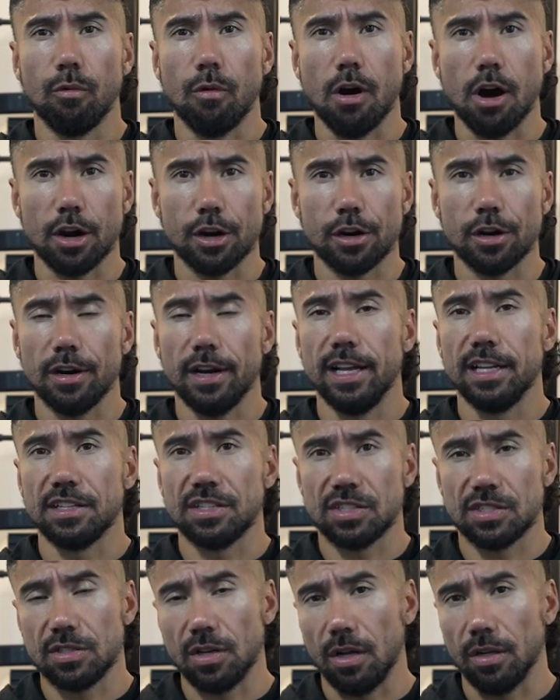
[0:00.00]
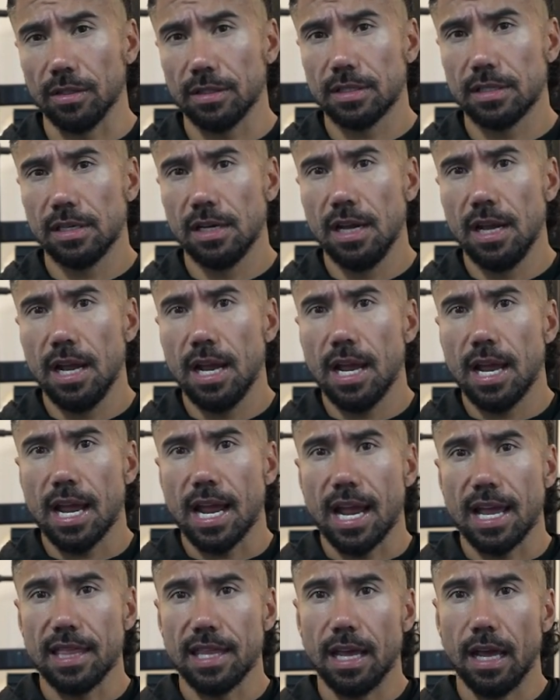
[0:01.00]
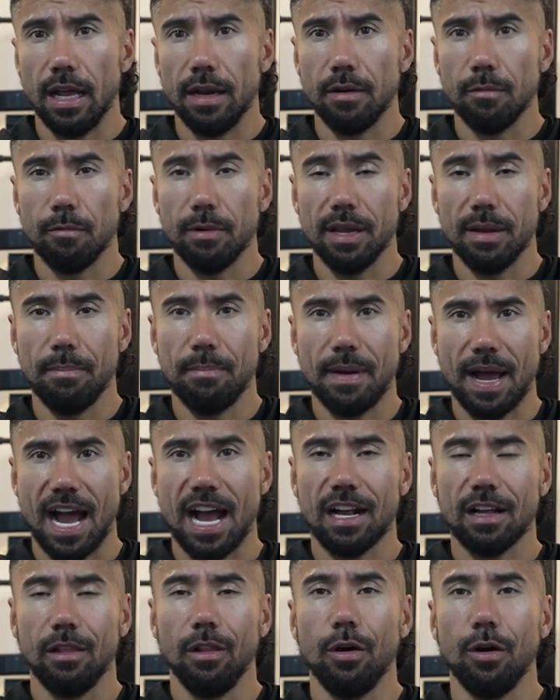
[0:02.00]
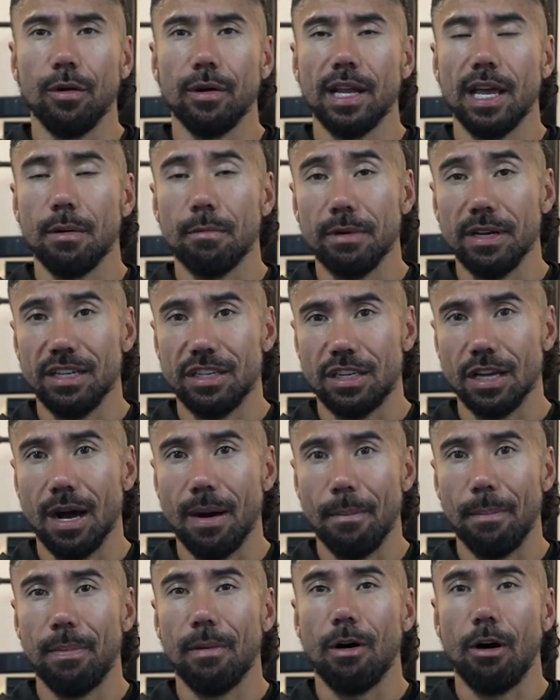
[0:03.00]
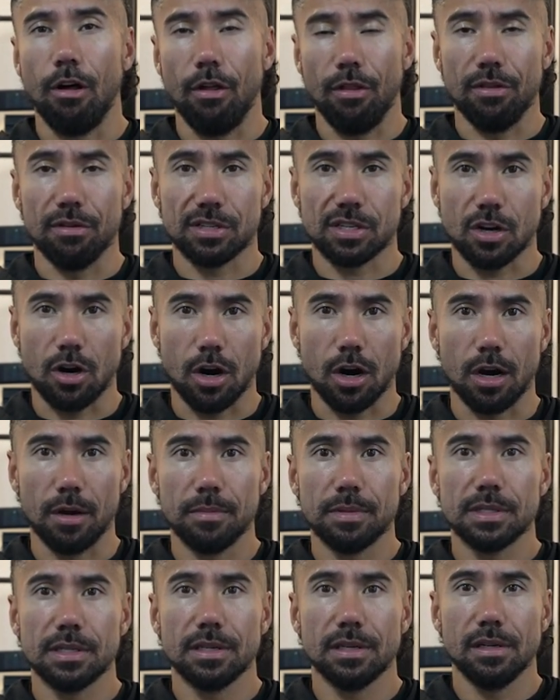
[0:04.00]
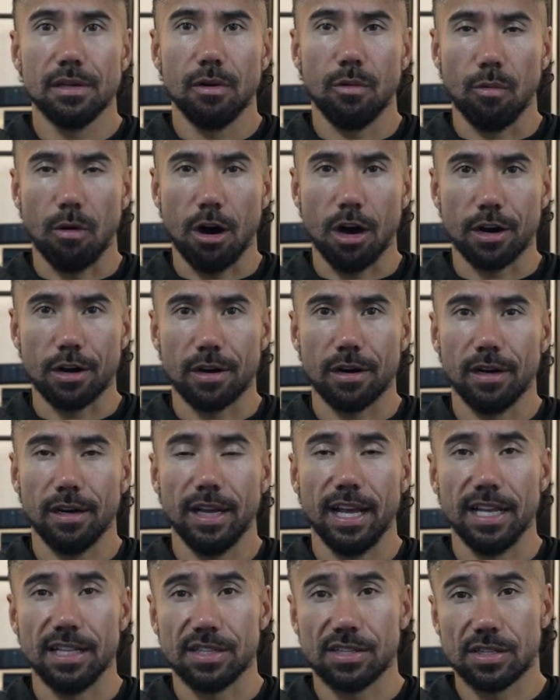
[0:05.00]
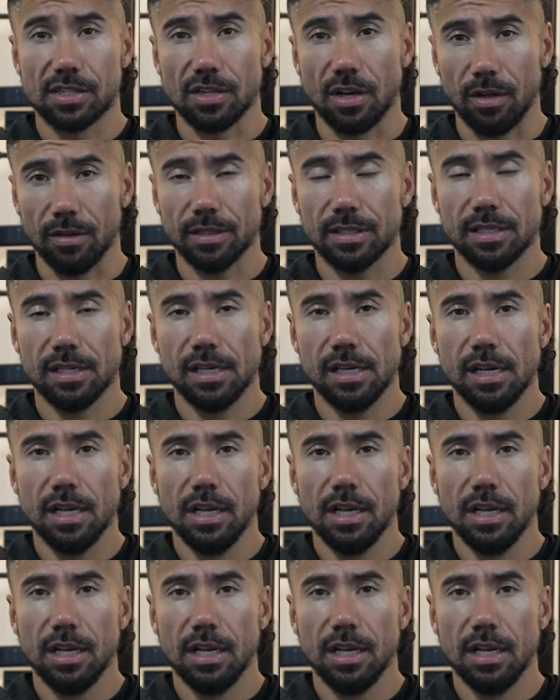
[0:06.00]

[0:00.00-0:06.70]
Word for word: water, and salt. And then we backload and we dump all those carbs, water, and salt.